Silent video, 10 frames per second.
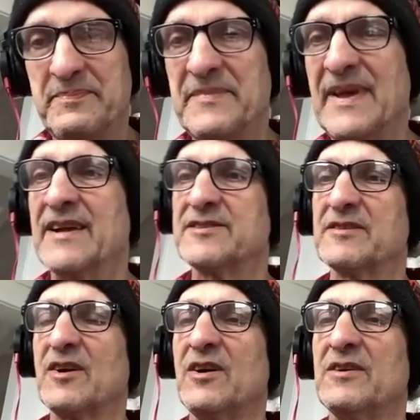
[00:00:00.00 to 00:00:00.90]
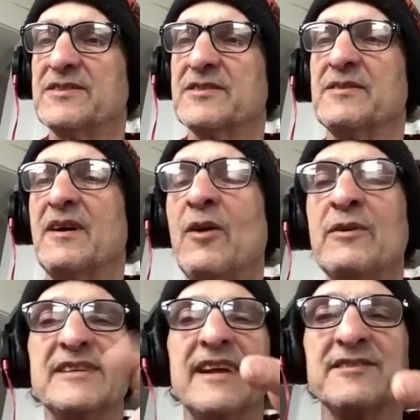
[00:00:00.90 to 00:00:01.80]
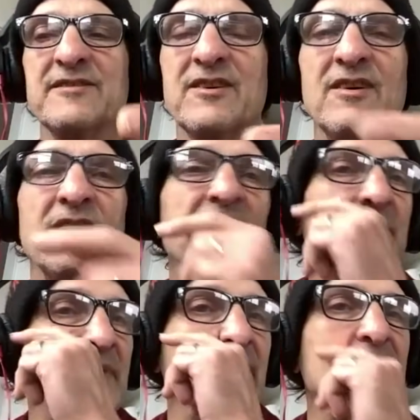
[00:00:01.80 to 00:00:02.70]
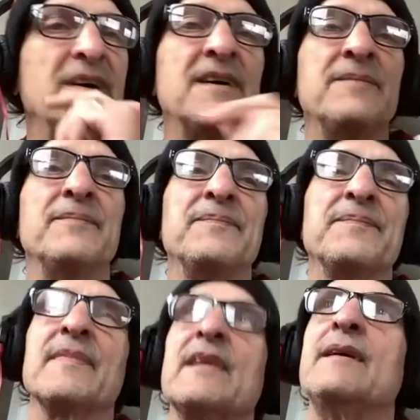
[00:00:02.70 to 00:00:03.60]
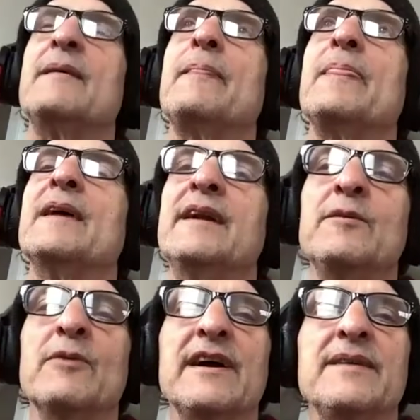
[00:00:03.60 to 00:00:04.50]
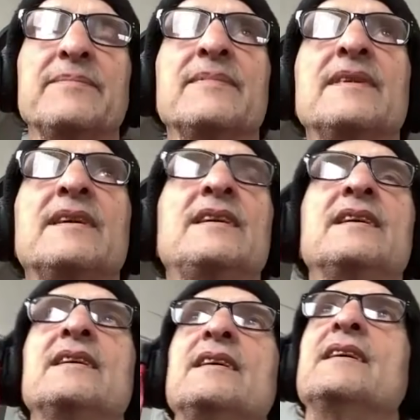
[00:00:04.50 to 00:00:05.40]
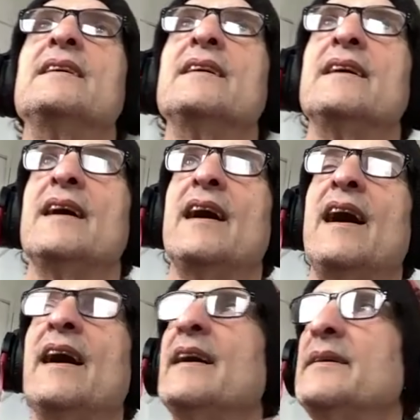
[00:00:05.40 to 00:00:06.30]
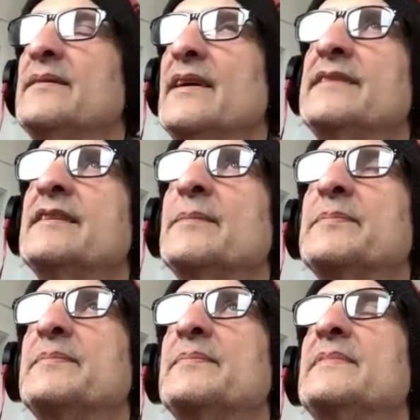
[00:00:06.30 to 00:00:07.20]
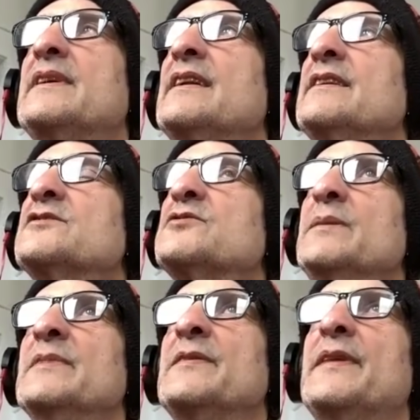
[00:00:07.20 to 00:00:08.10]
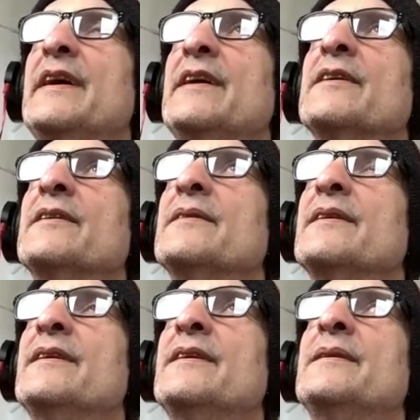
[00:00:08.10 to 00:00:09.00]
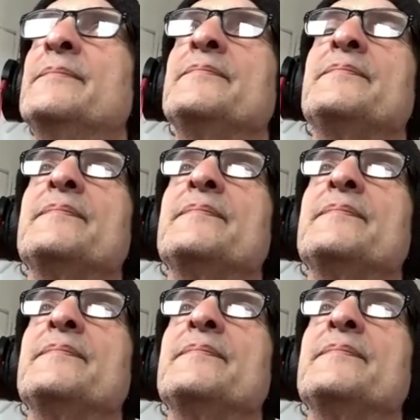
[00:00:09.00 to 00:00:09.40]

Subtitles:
they answer the call. So always answer the call. But anyway, I ended up getting treatment there, and